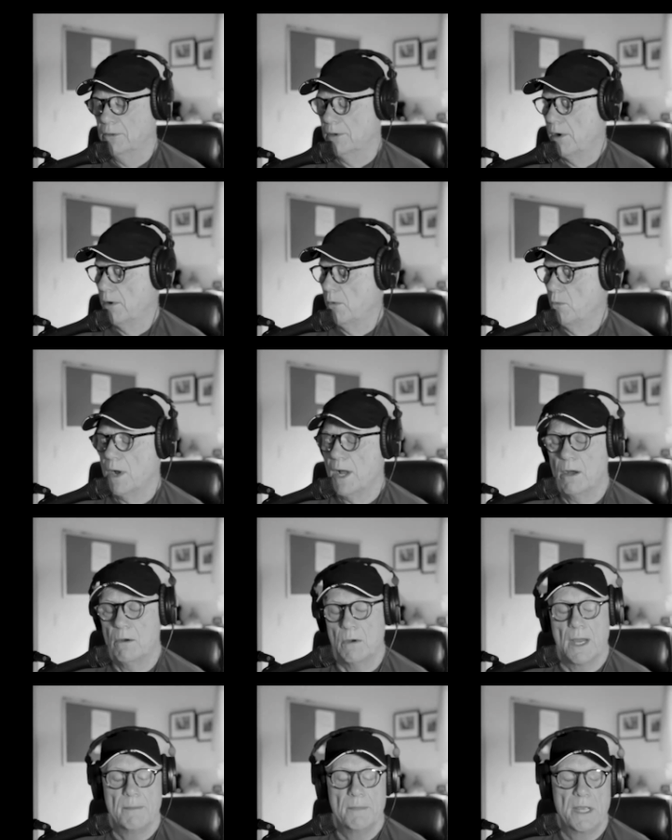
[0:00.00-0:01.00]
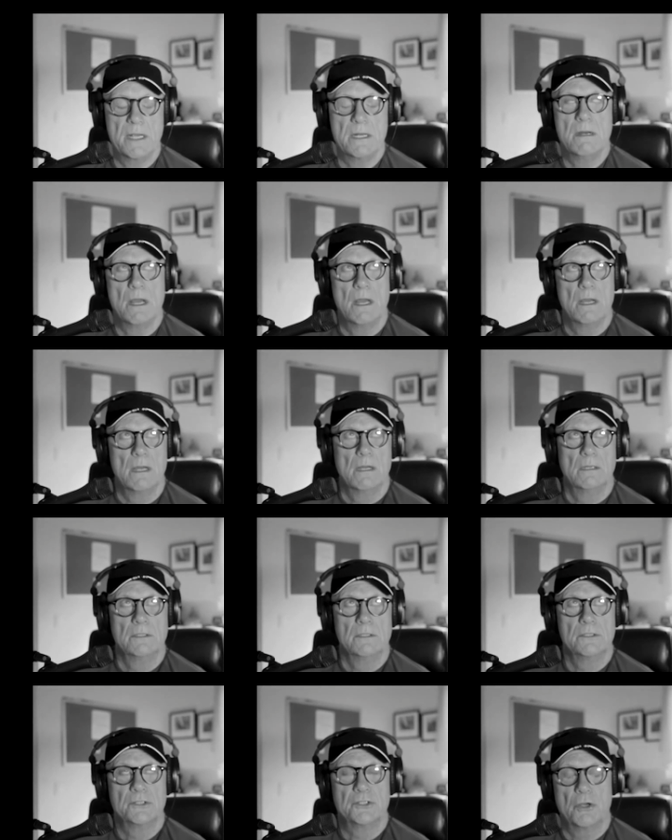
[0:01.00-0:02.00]
wow, I mean,
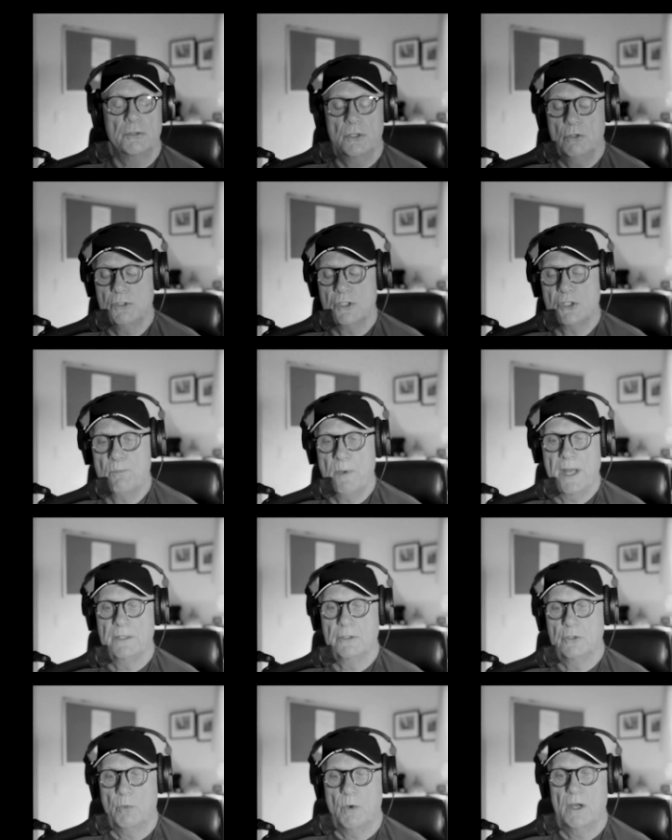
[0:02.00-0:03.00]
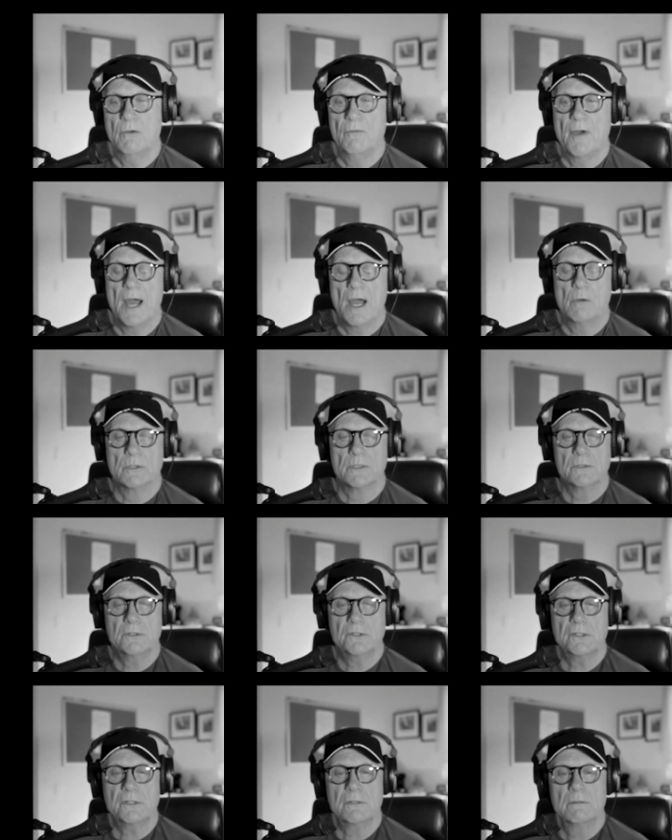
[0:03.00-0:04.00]
so you spend 12
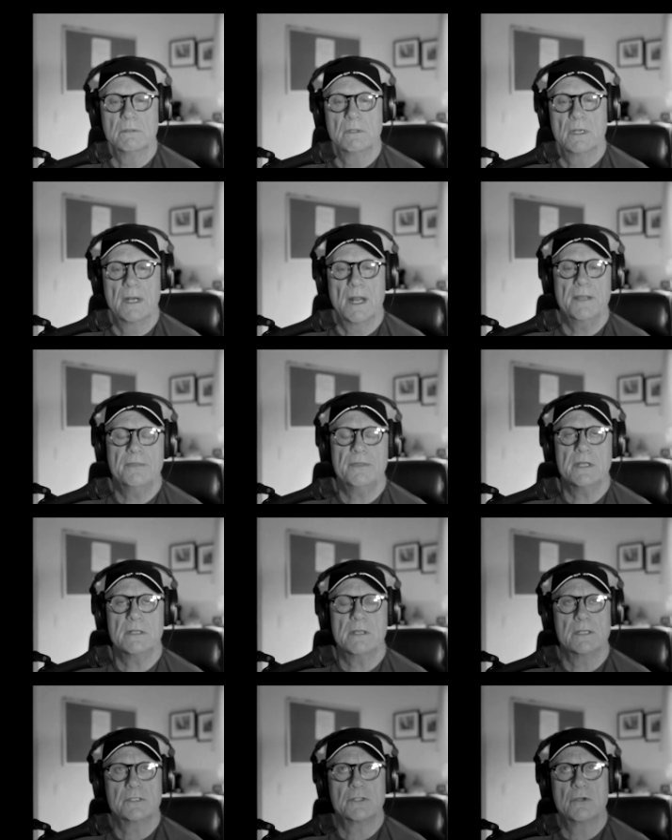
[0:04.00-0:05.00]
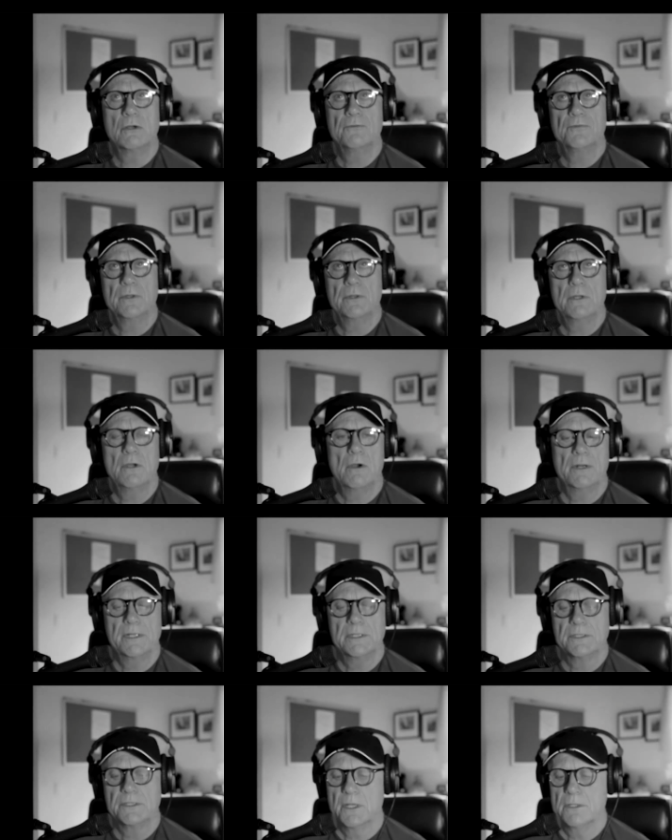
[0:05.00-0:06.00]
hours, and I think that's good for the
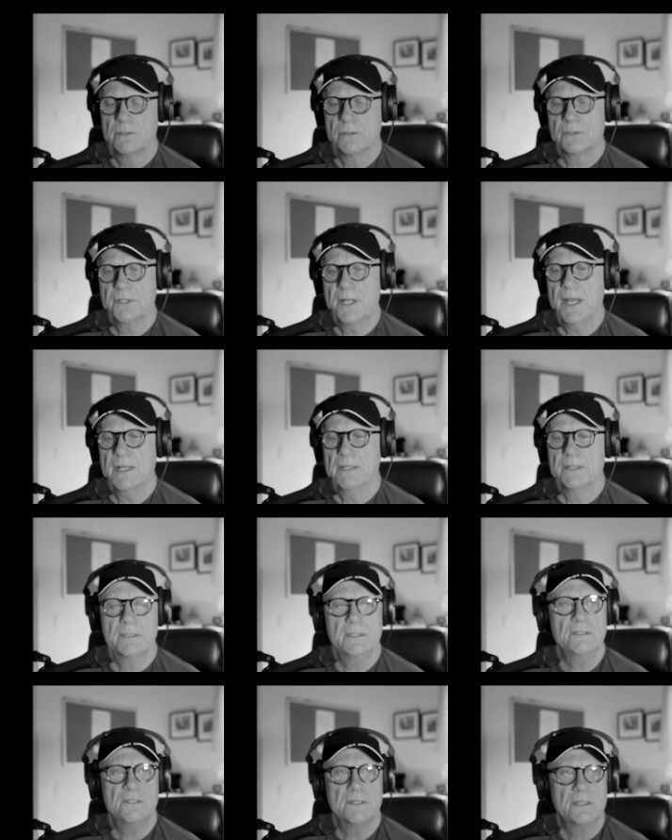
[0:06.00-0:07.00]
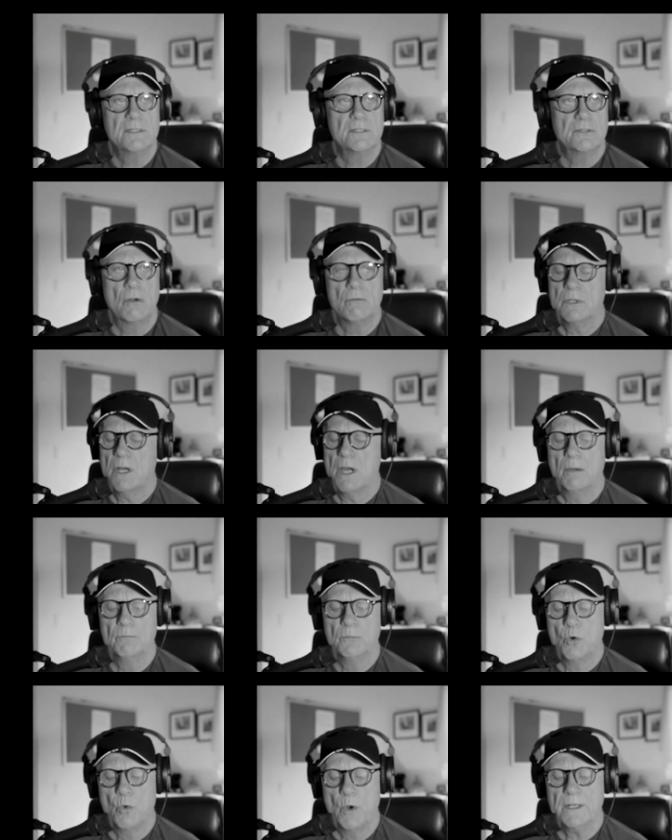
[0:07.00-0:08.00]
audience to understand that these things don't come
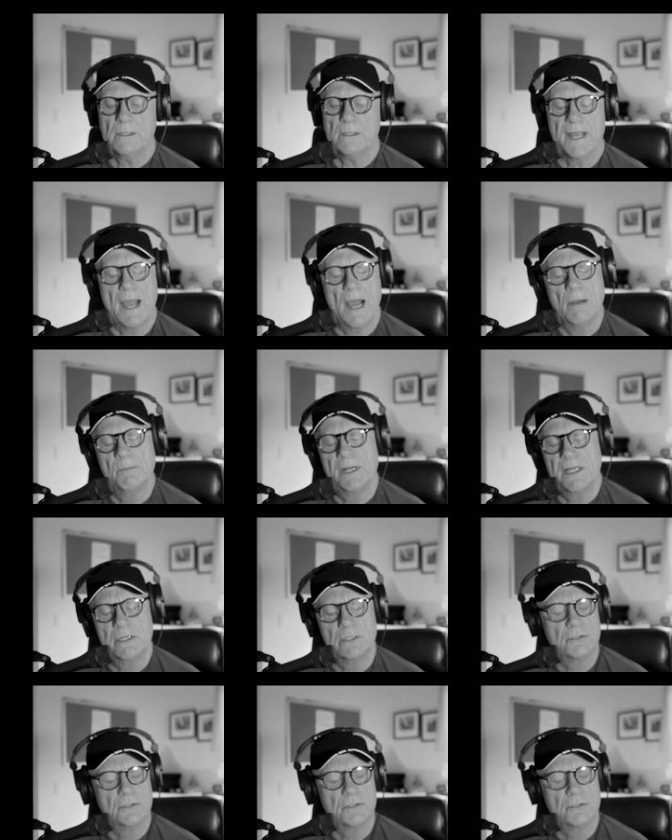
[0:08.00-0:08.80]
quickly. How many years